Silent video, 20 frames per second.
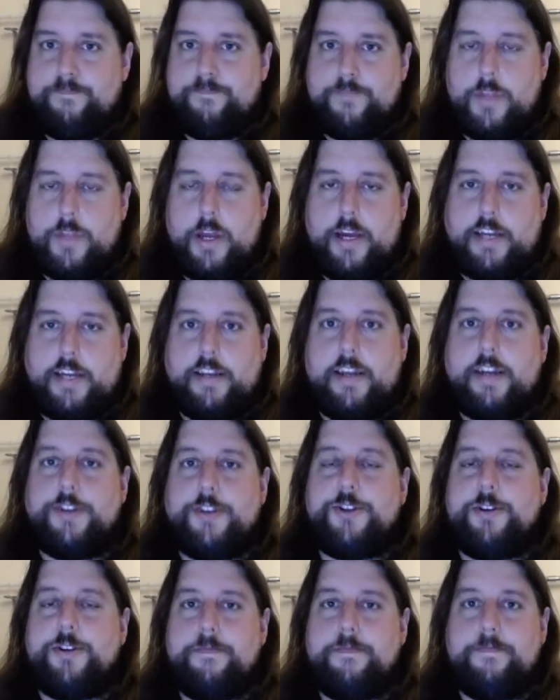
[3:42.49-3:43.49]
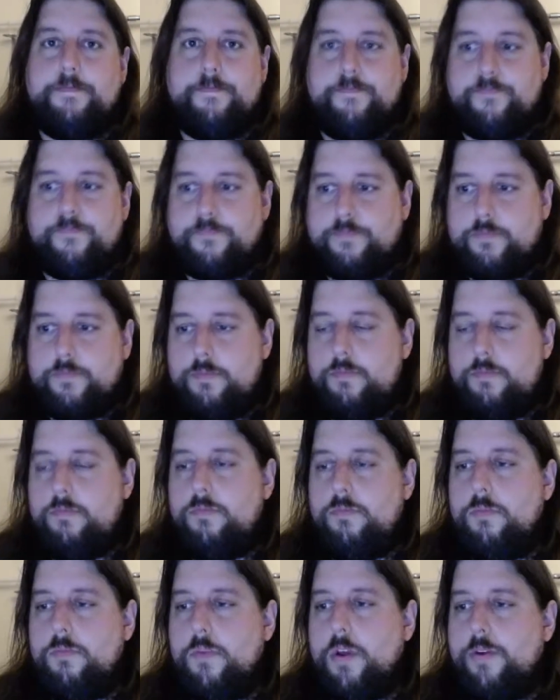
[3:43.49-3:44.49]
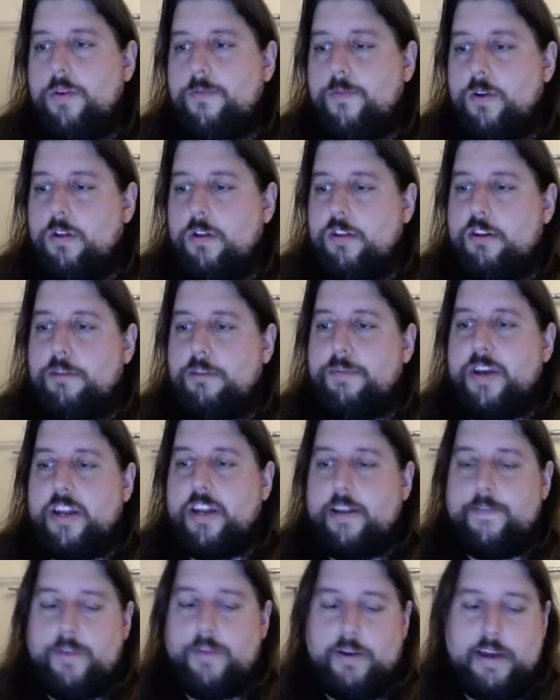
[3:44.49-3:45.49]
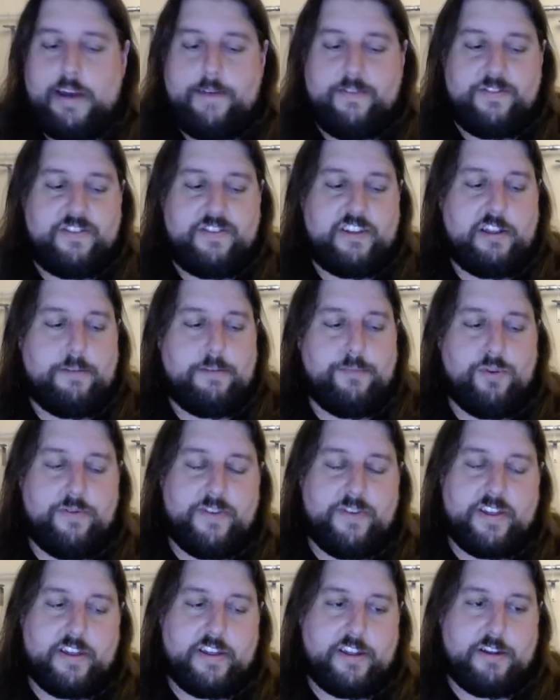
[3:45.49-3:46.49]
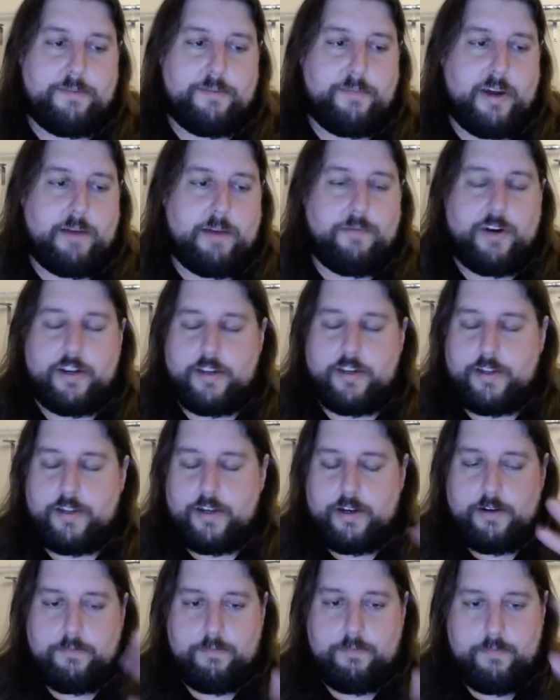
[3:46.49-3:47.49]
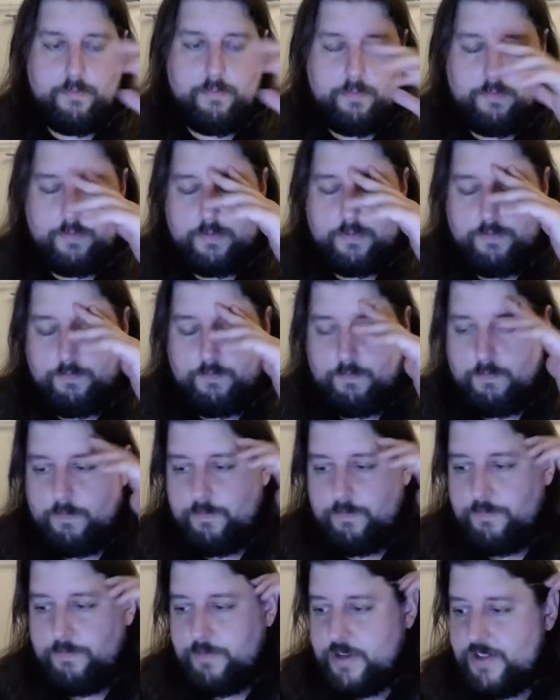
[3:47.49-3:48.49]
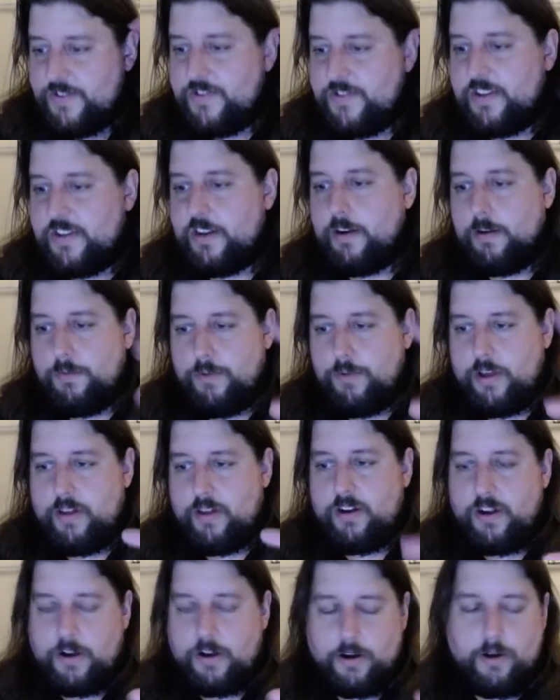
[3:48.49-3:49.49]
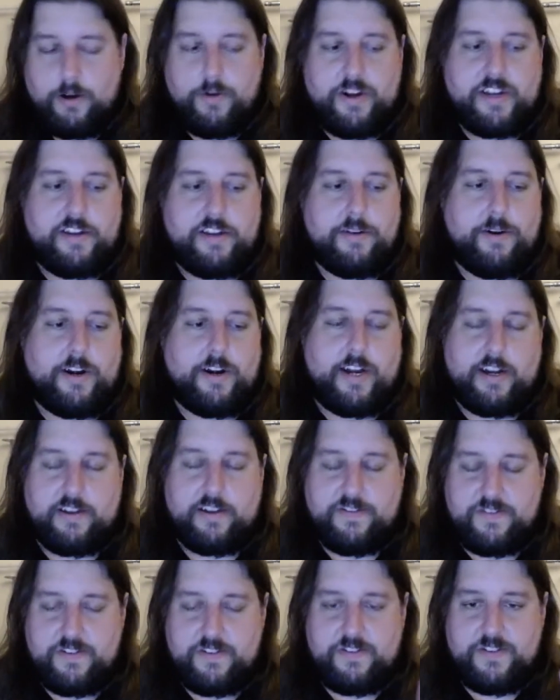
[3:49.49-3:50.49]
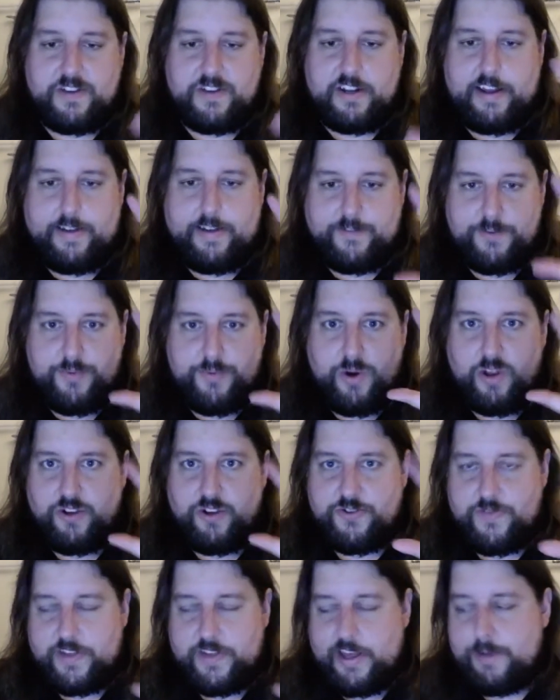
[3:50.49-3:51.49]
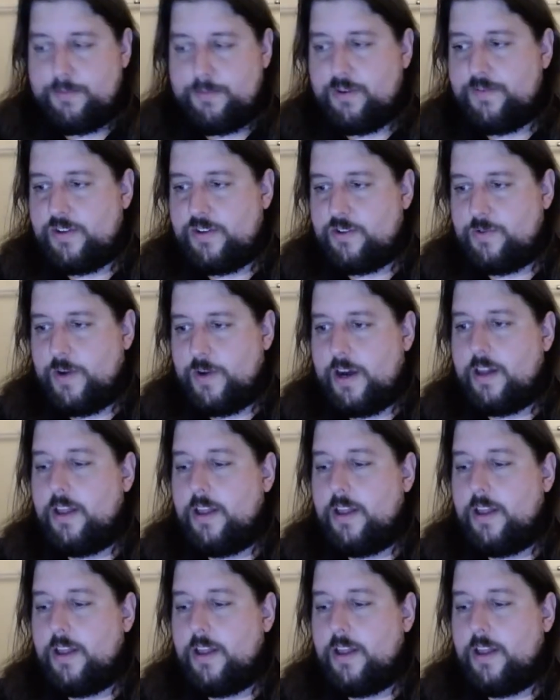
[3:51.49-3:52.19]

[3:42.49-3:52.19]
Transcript: High Tension for a little bit. If you haven't seen the movie, then you might want to consider whether you're going to or not, because this is going to have spoilers for that movie as well.